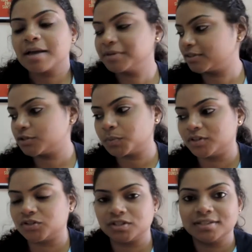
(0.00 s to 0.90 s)
I mean this
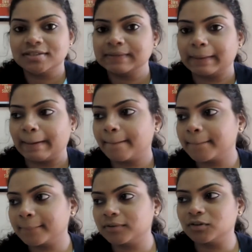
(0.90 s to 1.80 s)
one just
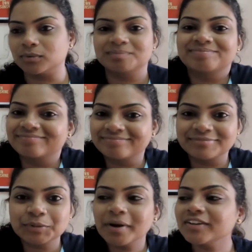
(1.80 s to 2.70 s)
you know
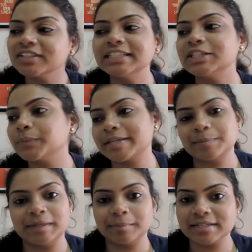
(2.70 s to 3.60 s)
do I really need to
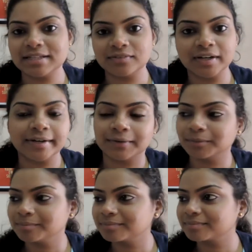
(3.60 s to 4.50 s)
explain myself right now?